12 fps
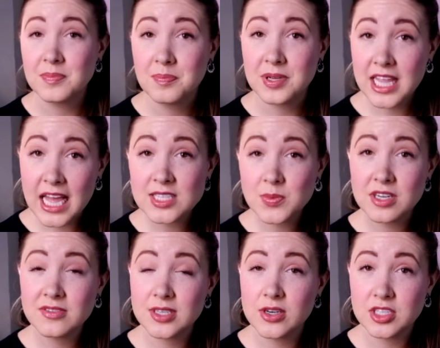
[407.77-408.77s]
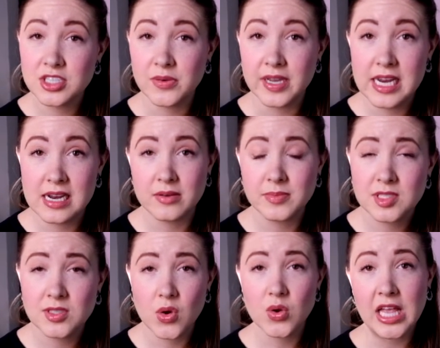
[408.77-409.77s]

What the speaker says: But that's what I've started doing, and I'm so